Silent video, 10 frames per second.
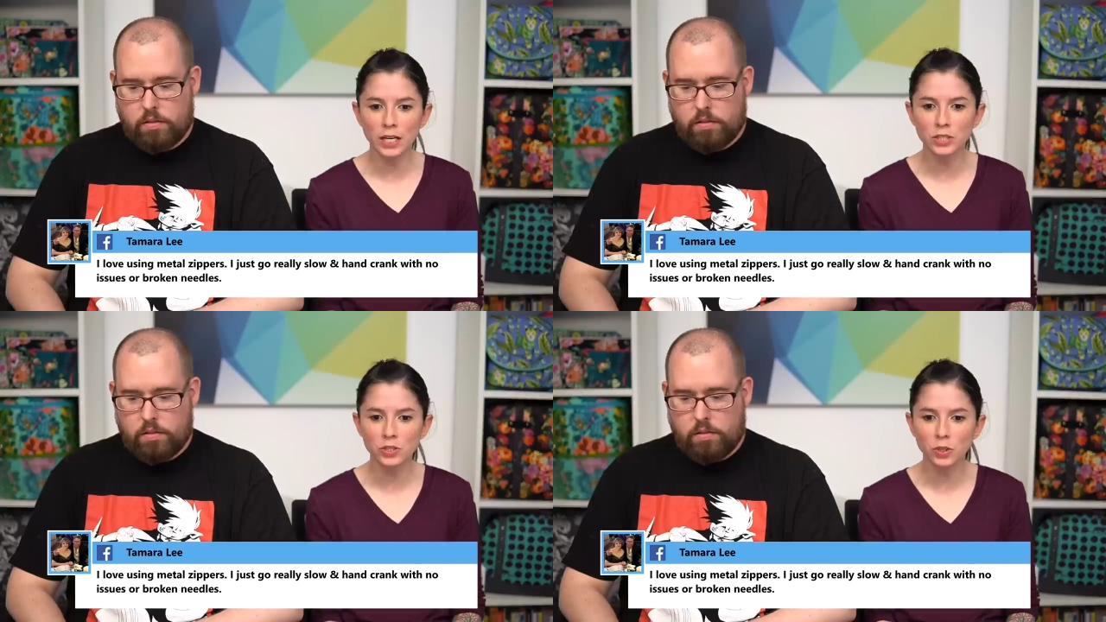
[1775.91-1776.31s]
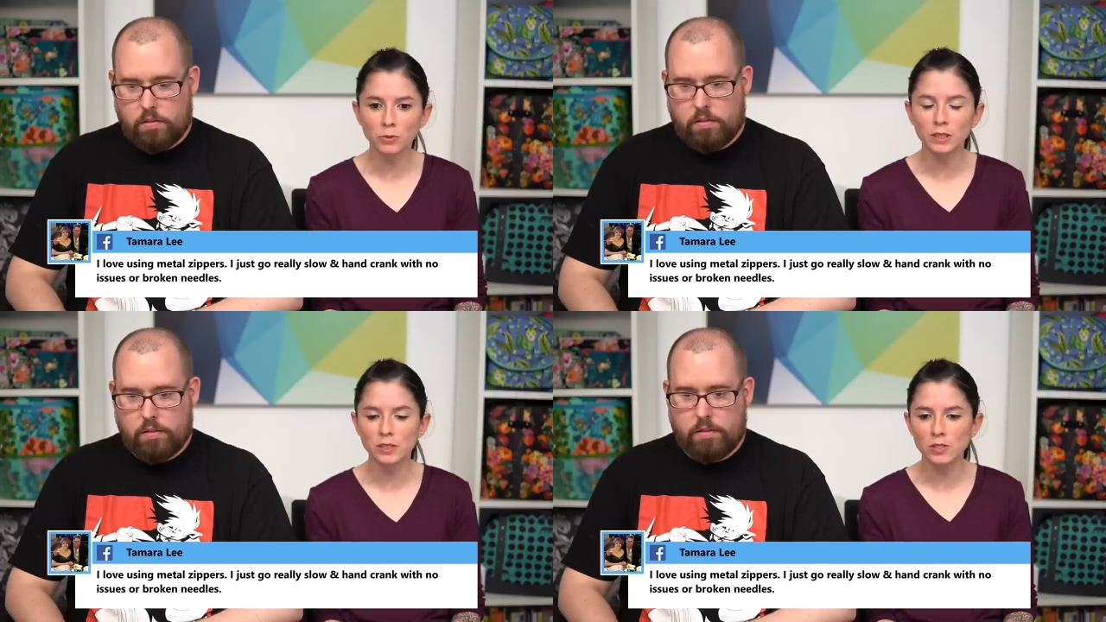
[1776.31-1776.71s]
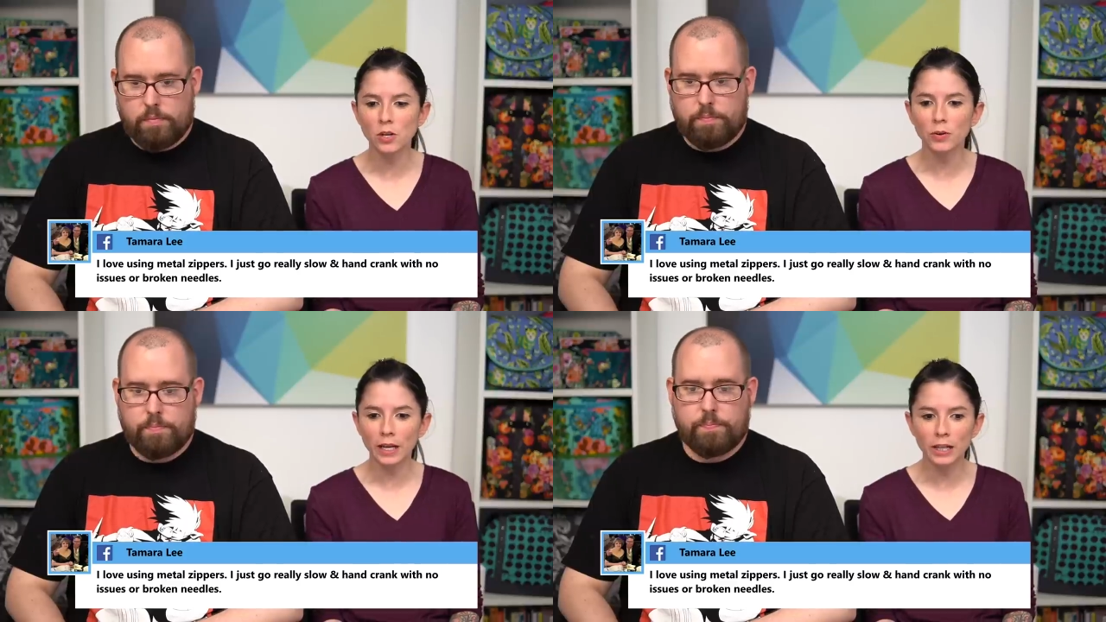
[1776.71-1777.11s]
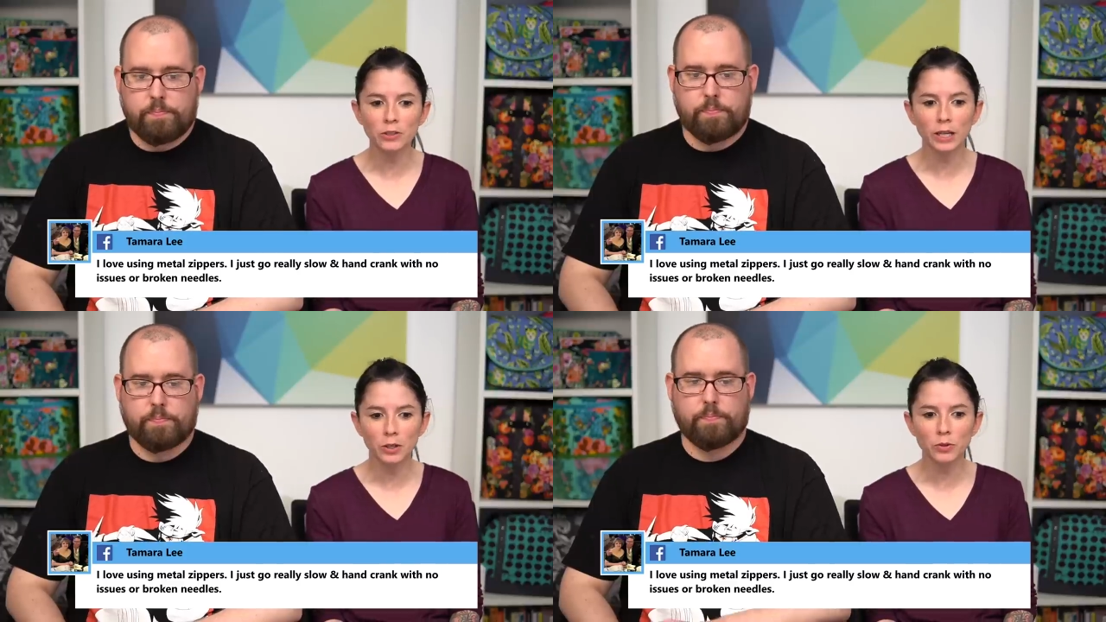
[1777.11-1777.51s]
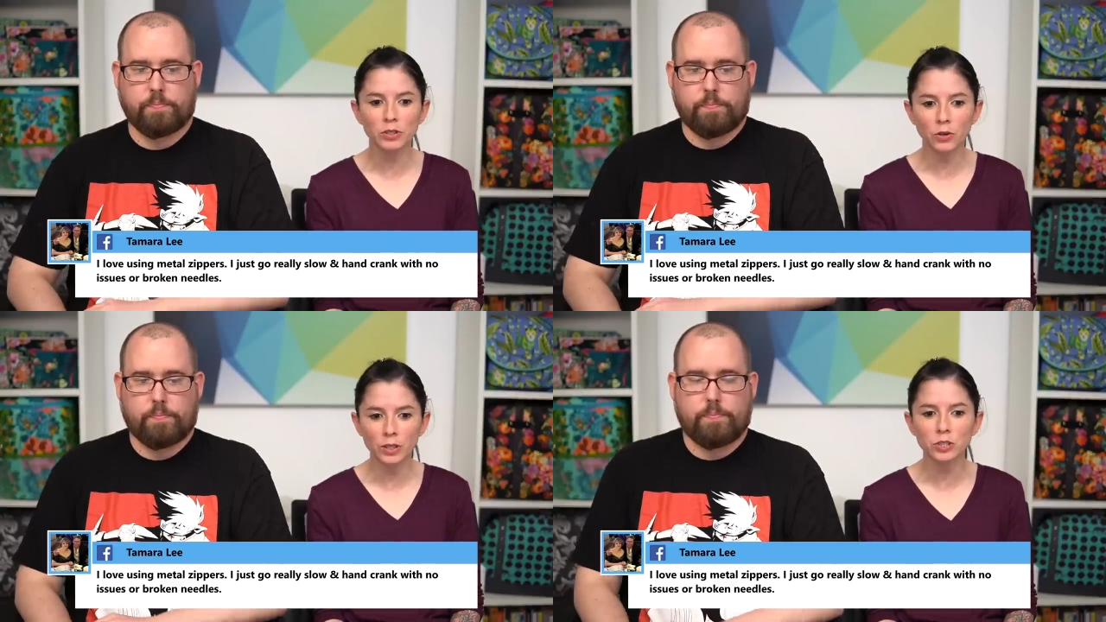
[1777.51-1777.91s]
Speaker 1: I just go really slow and hand crank
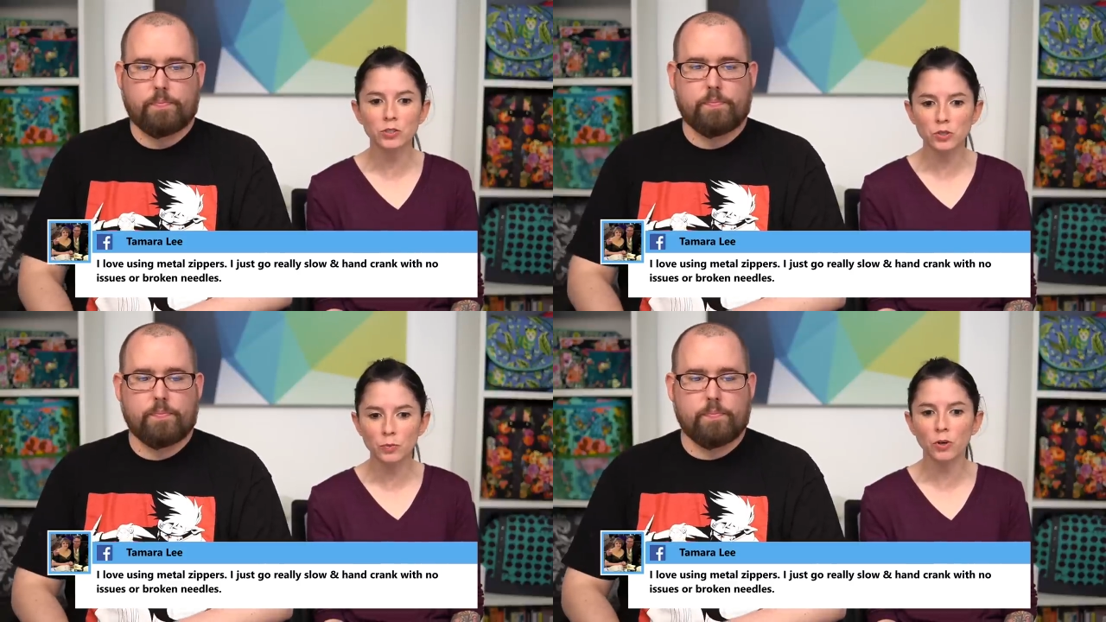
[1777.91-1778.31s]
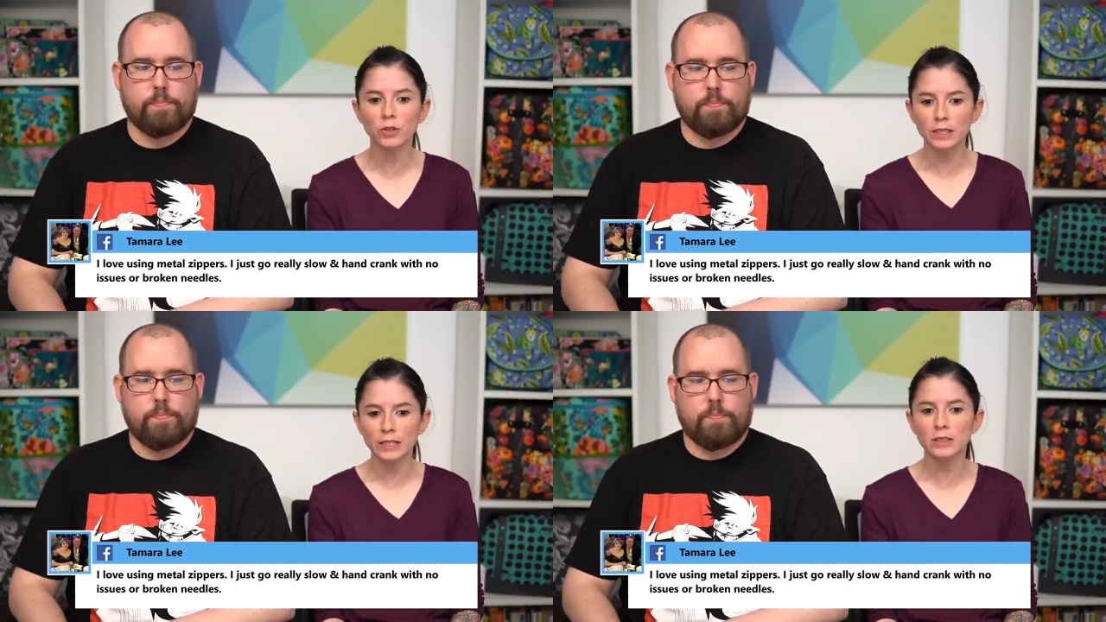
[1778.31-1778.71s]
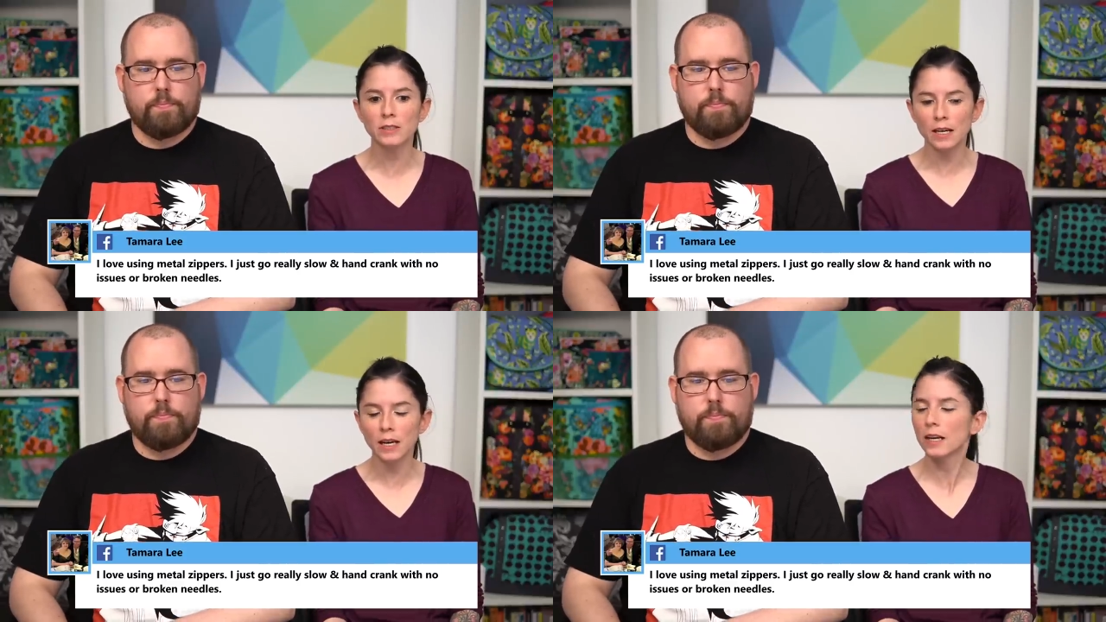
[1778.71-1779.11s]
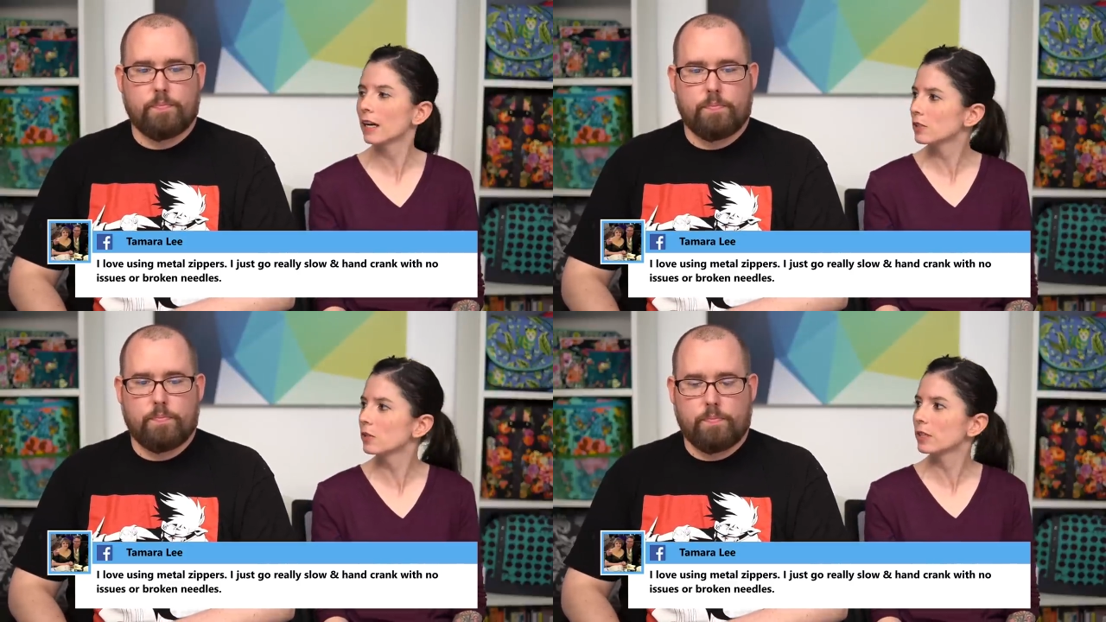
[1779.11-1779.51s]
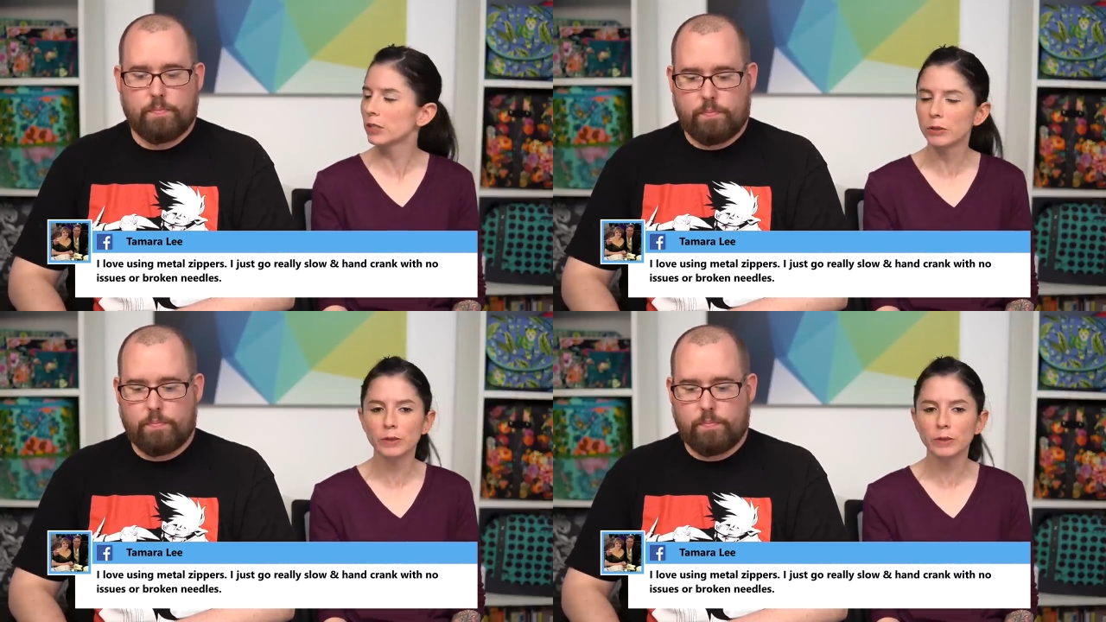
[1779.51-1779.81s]
with no issues or broken needles. Yeah, I totally agree